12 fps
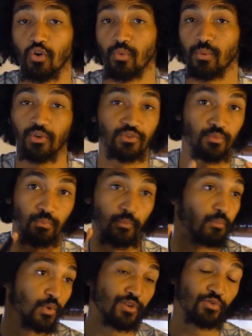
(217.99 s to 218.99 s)
We want a
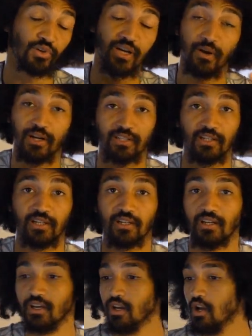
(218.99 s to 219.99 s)
beautiful
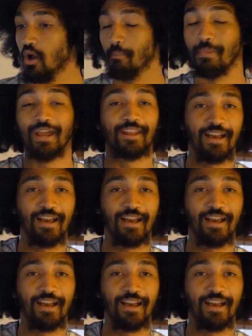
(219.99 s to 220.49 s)
character, a main